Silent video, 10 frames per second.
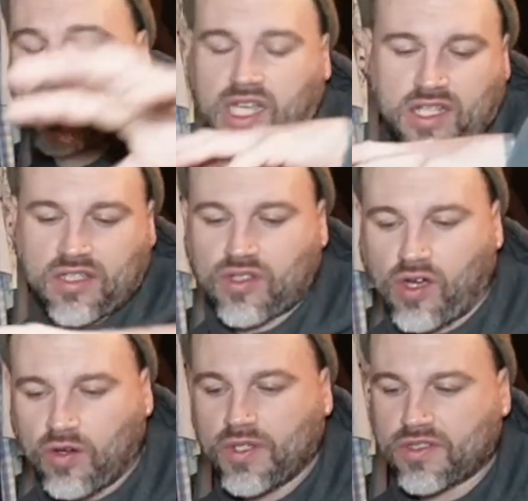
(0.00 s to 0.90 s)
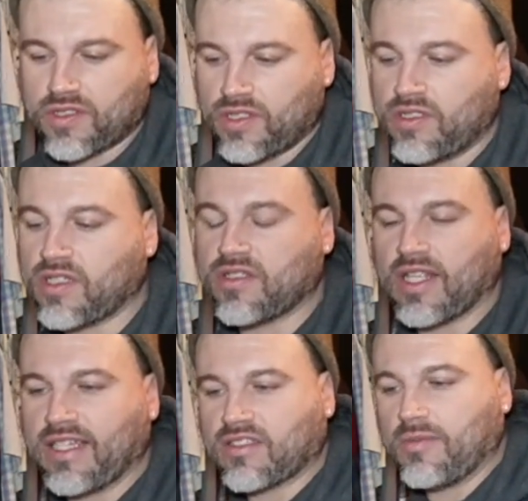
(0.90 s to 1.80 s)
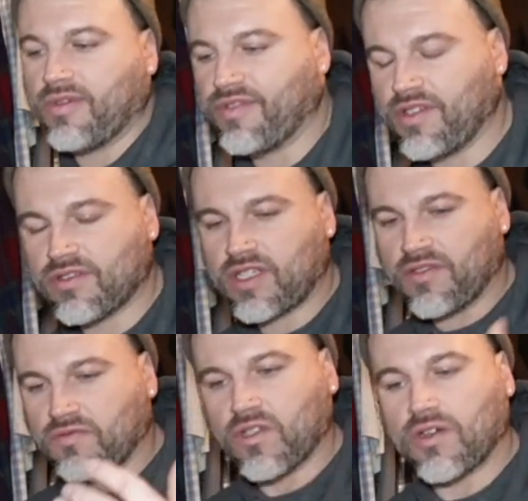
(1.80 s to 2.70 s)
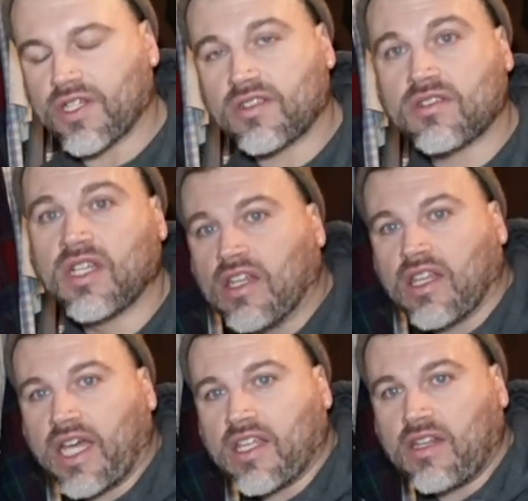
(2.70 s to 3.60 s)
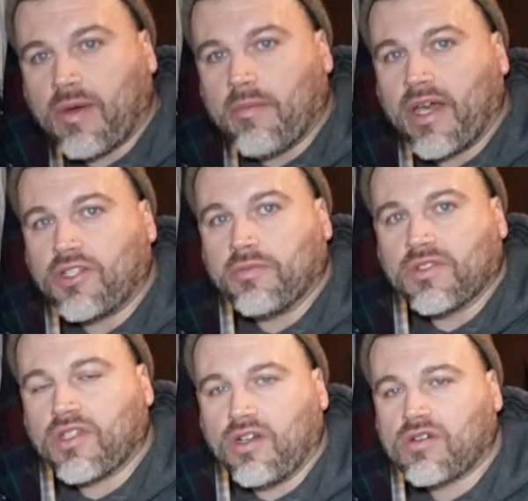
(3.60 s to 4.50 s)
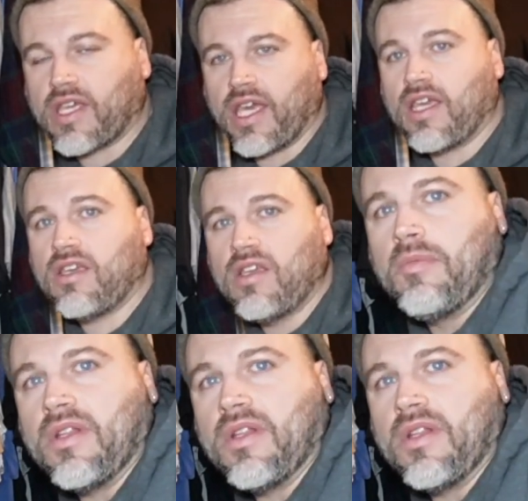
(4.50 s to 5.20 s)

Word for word: Lighting is always good, because the last couple of videos I've noticed the lighting in my bedroom is okay,